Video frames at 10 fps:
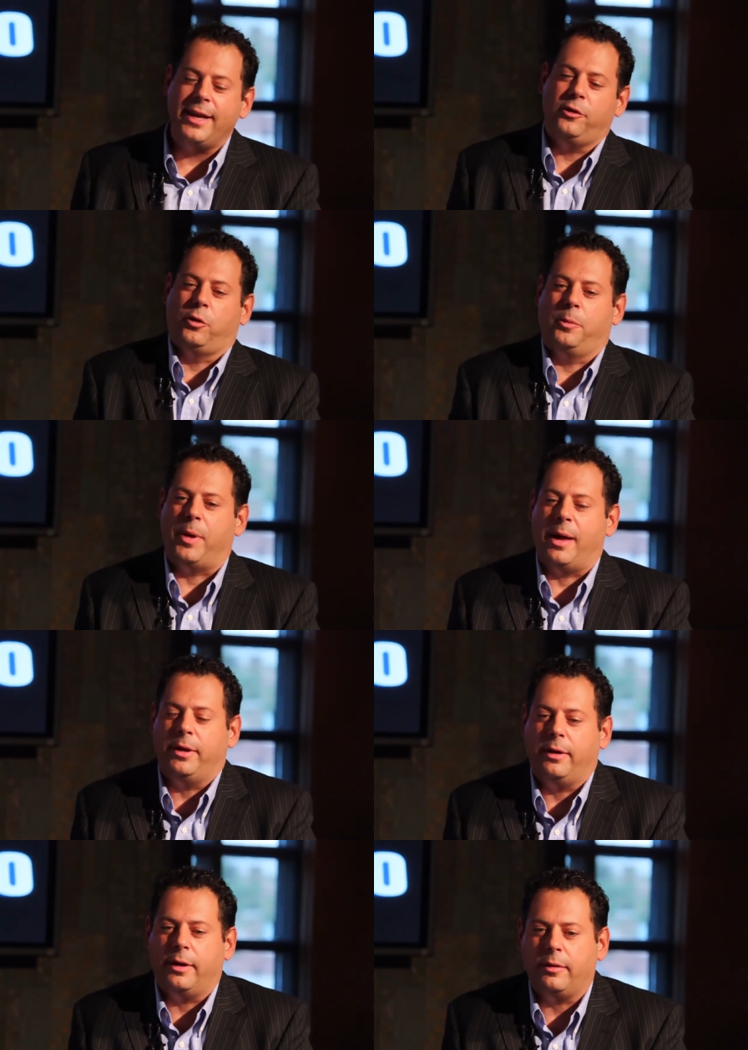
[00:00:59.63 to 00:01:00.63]
into it,
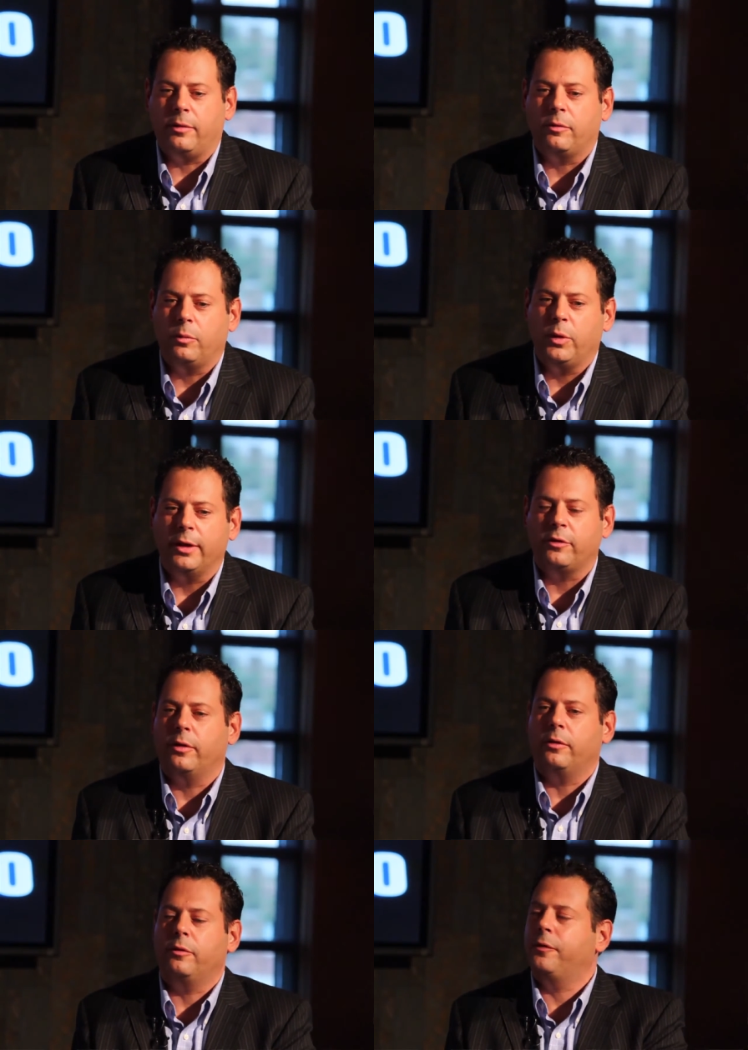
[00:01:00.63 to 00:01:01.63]
Bobby, uh, we like
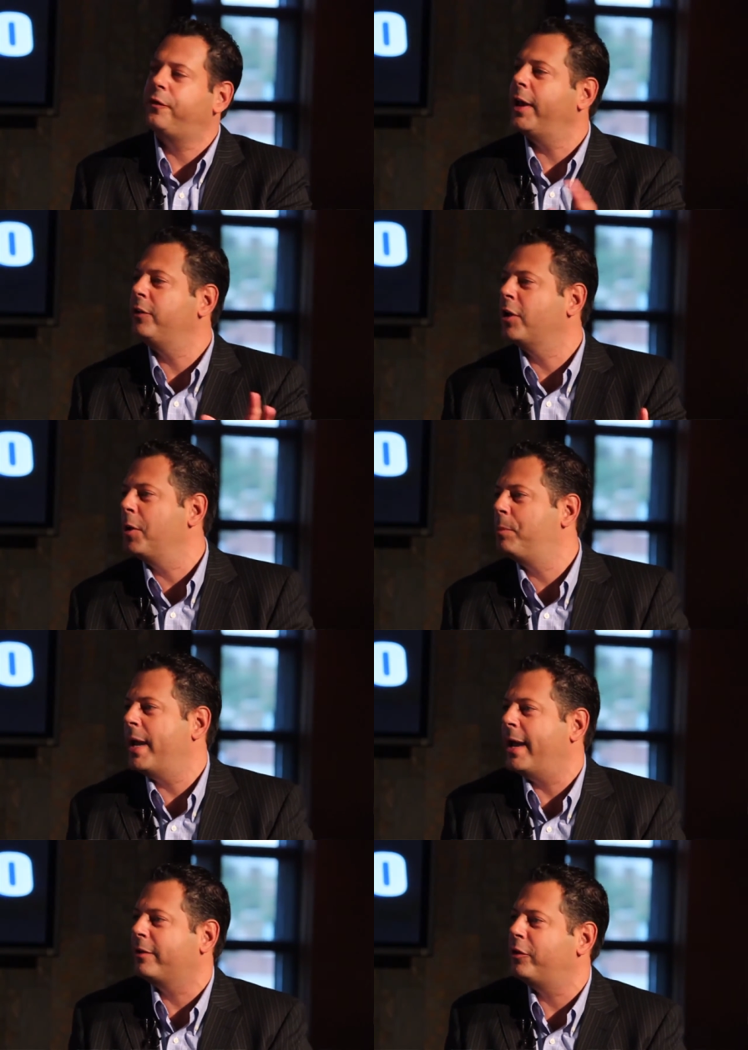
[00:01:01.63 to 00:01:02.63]
to phase on
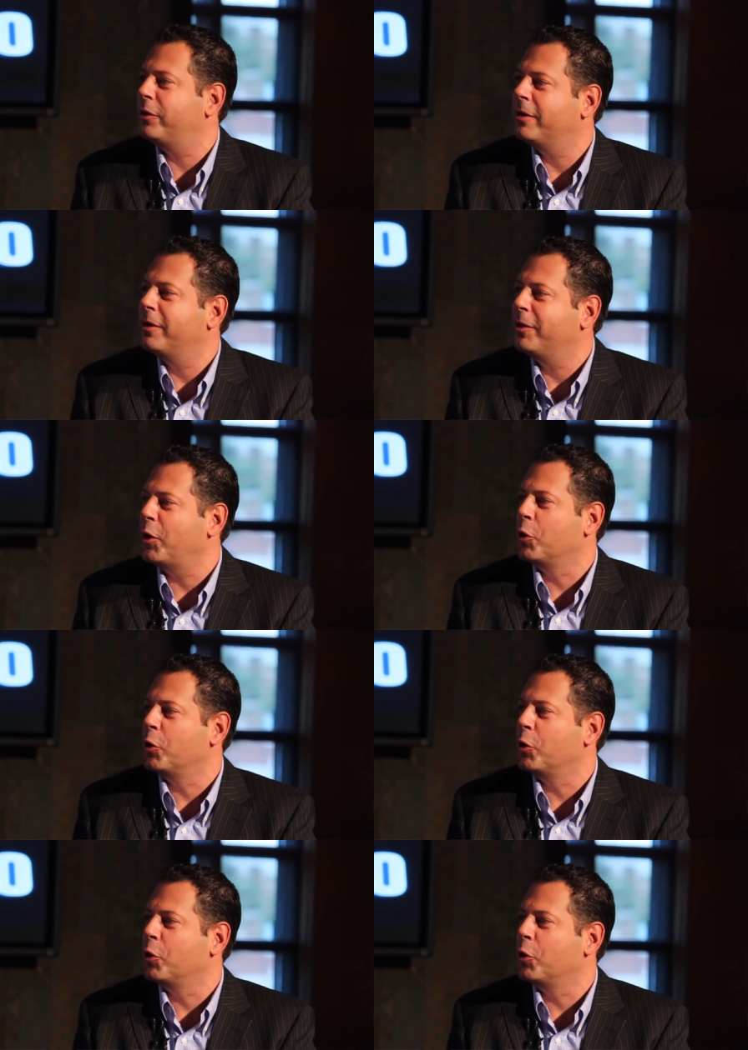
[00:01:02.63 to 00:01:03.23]
back to your, the